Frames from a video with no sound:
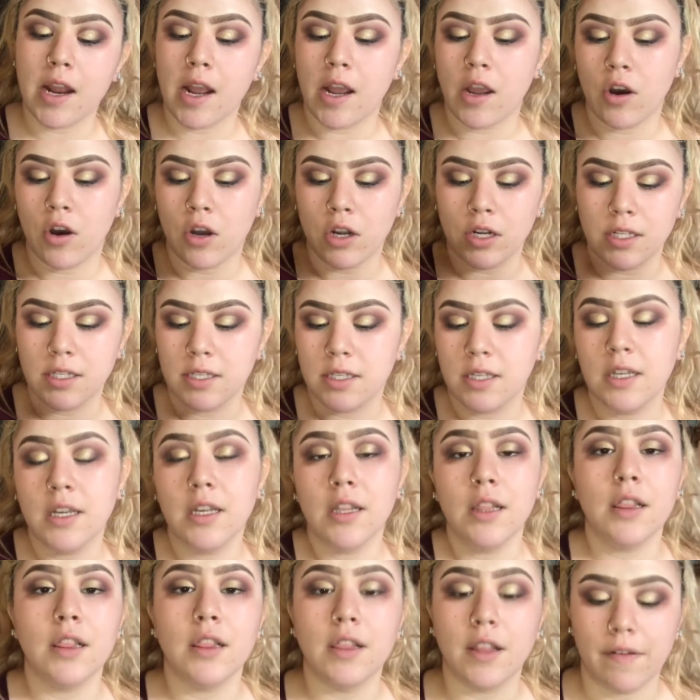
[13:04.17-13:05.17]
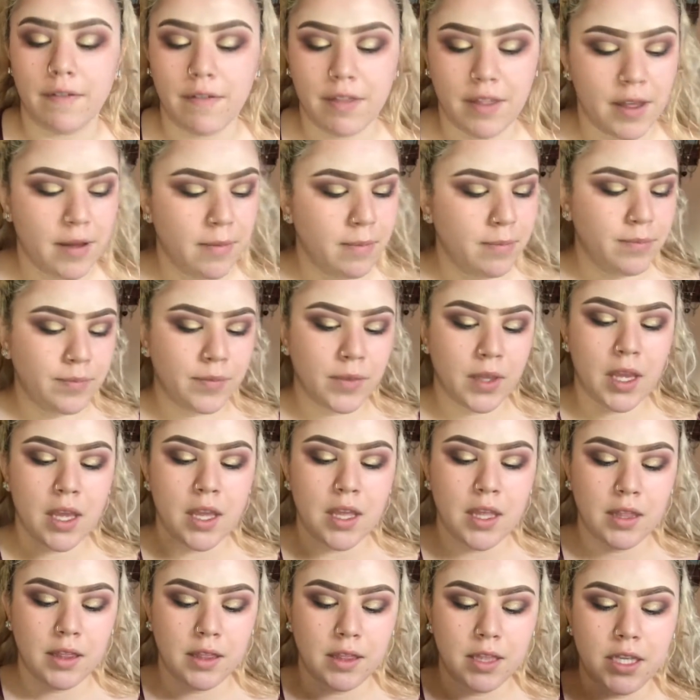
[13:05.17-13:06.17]
I honestly love them.
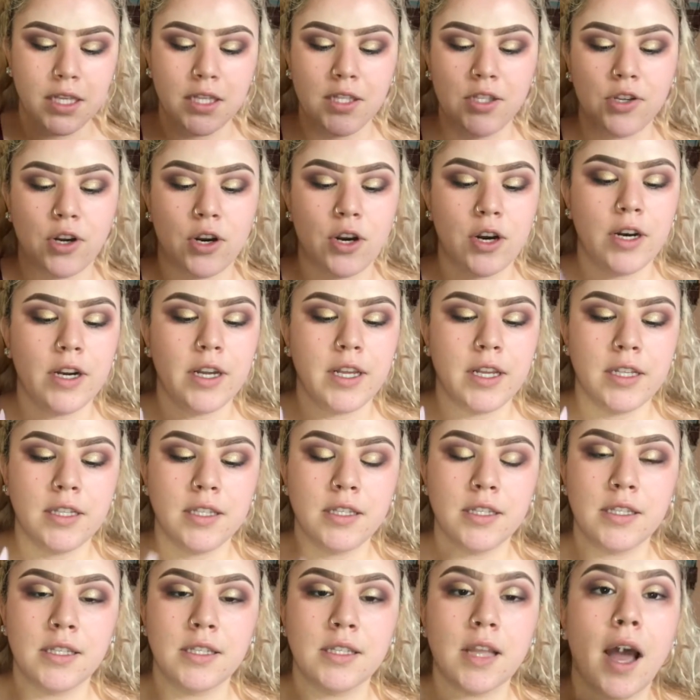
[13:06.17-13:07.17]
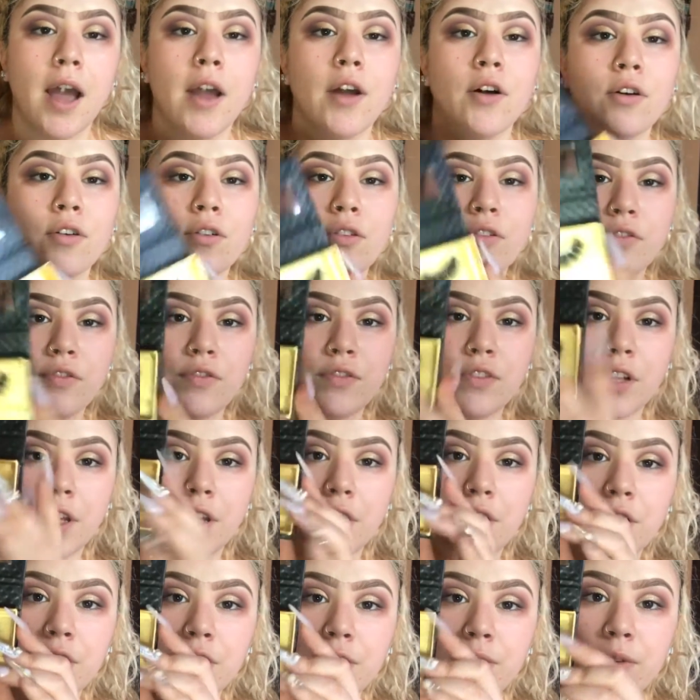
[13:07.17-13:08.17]
These are in style
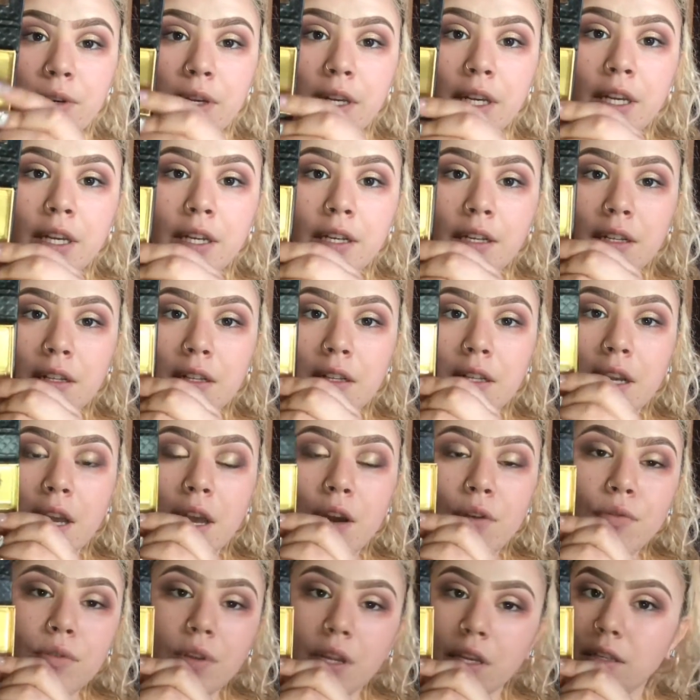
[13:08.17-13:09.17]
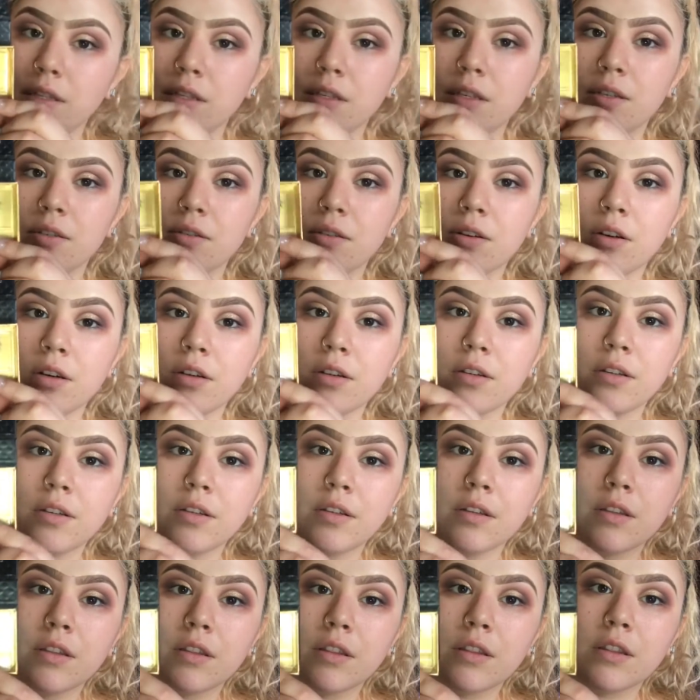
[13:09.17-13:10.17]
Flutter Queen. Look how nice these are.
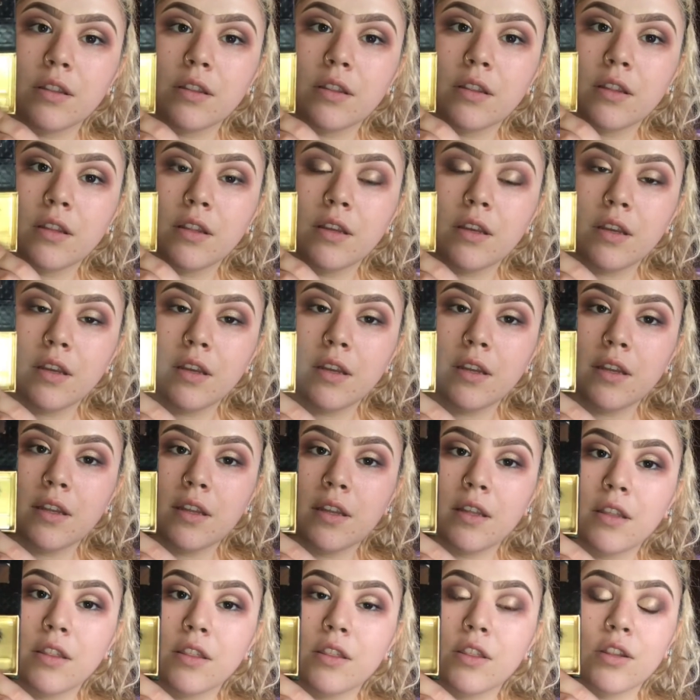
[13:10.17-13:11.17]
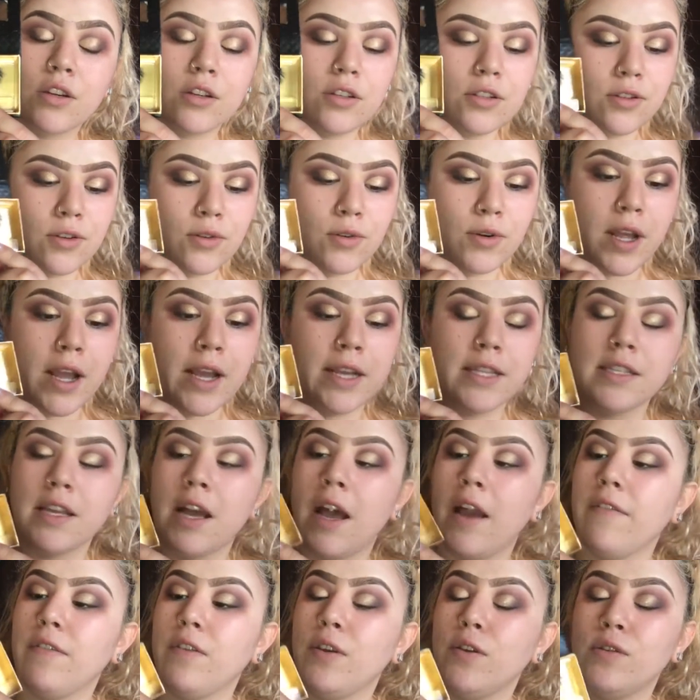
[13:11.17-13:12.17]
They're so nice.
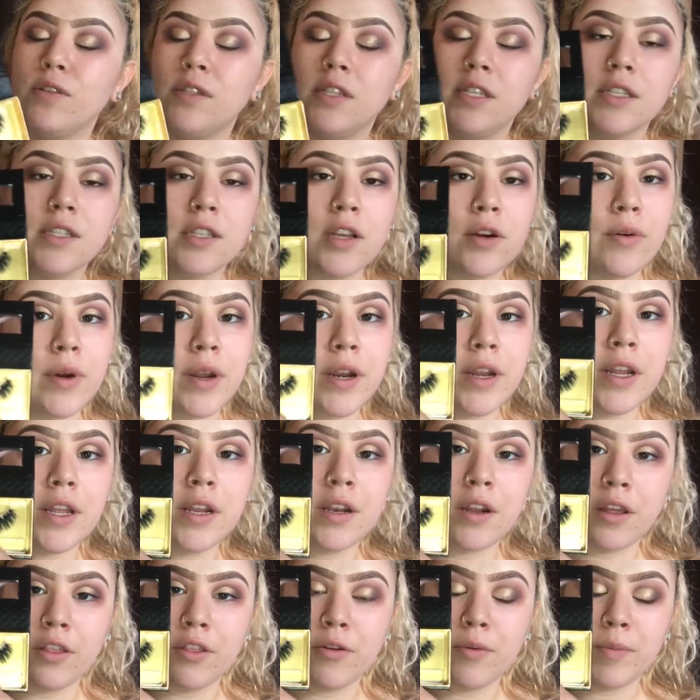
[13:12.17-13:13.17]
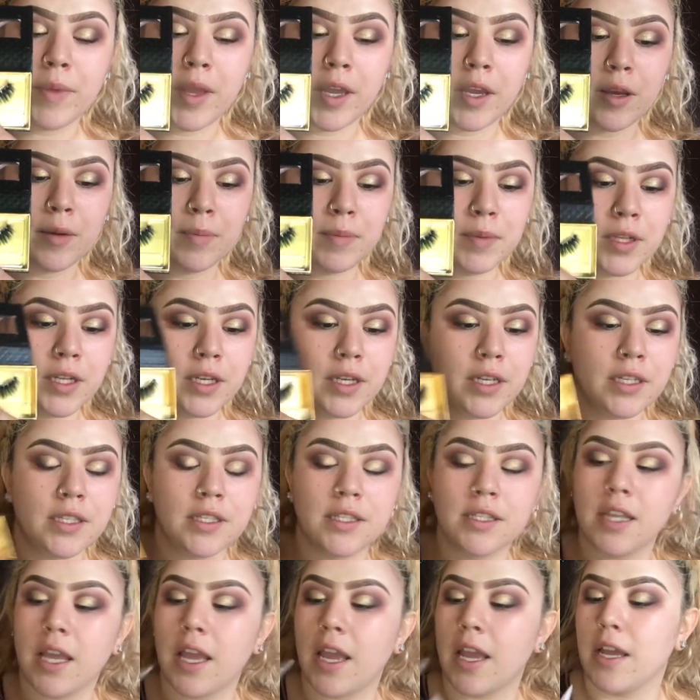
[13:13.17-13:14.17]
I've used these already in other makeup
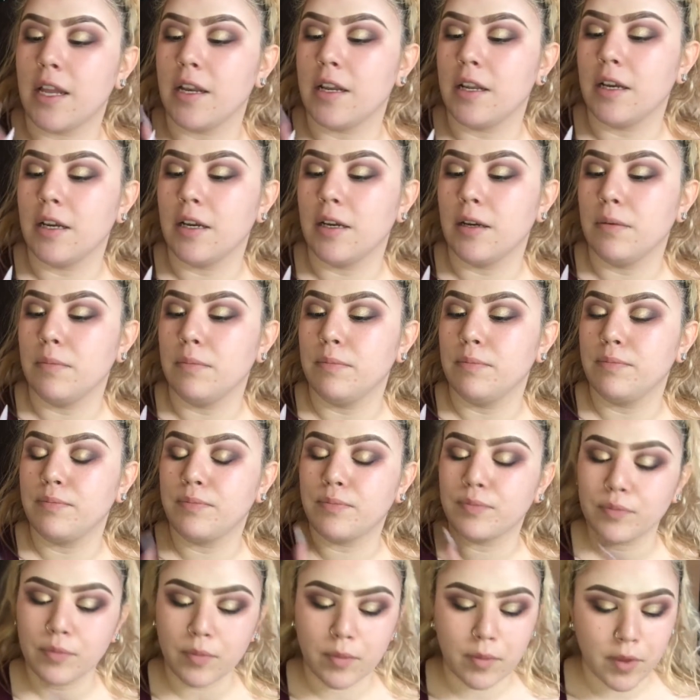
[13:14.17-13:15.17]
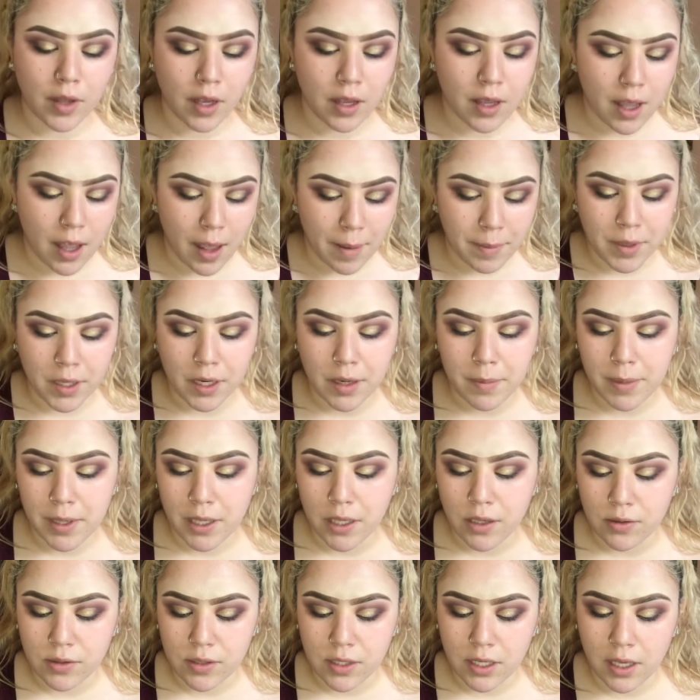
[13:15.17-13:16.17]
looks, and I'm gonna be
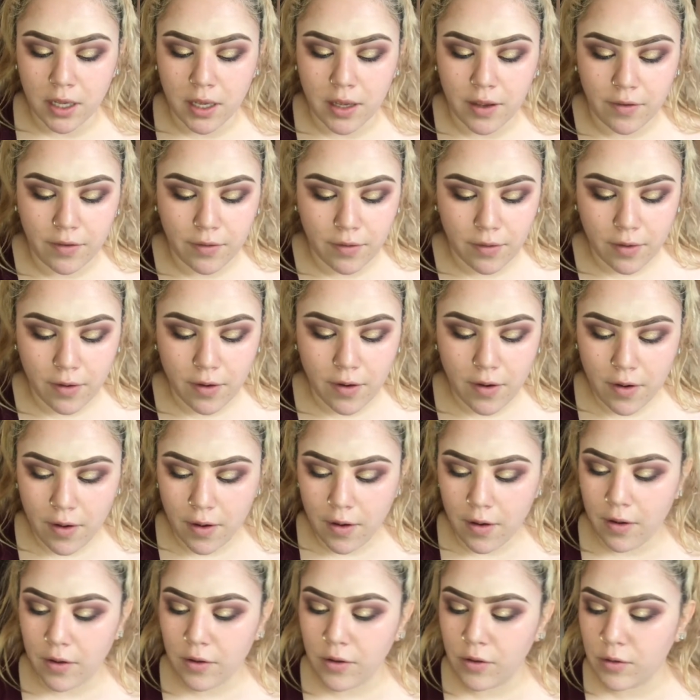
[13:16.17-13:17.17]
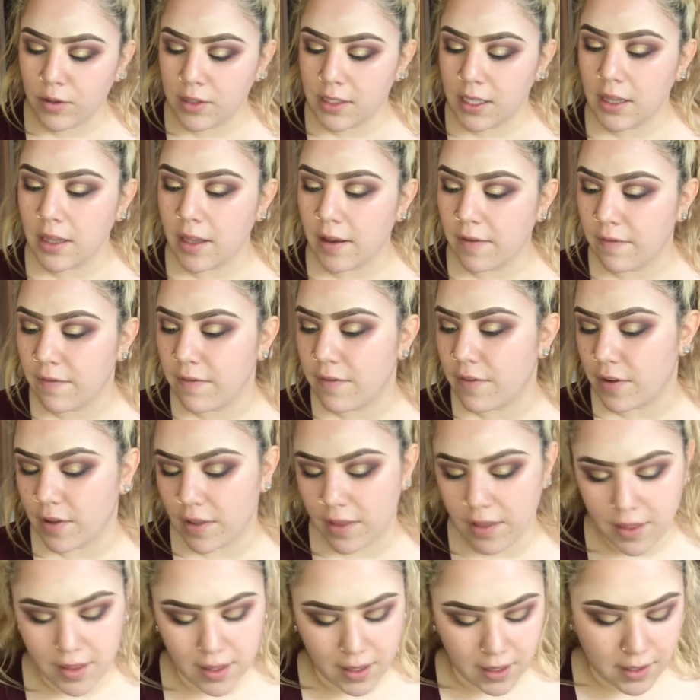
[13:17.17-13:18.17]
using them for
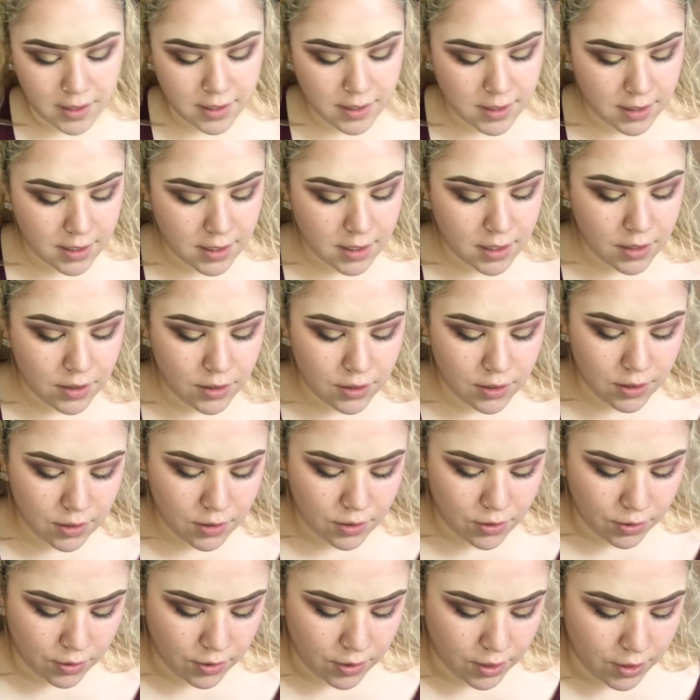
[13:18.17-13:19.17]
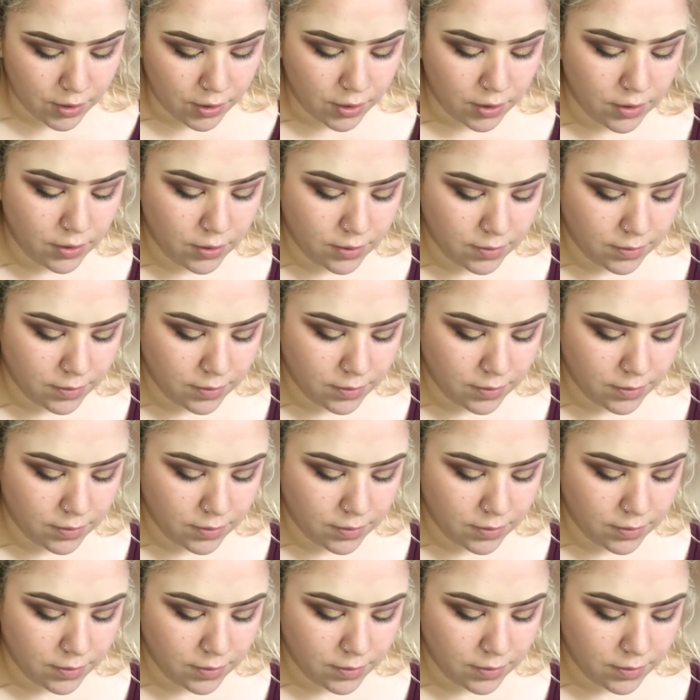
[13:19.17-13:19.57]
this tutorial.